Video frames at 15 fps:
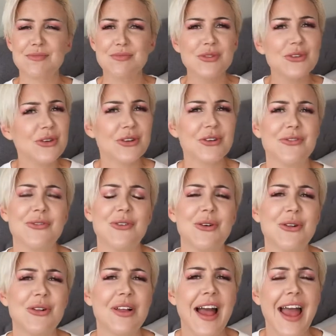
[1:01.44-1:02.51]

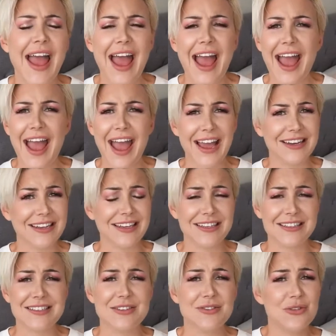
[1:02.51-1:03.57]
beautiful and it
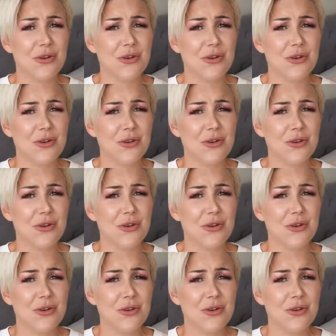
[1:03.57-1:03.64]
is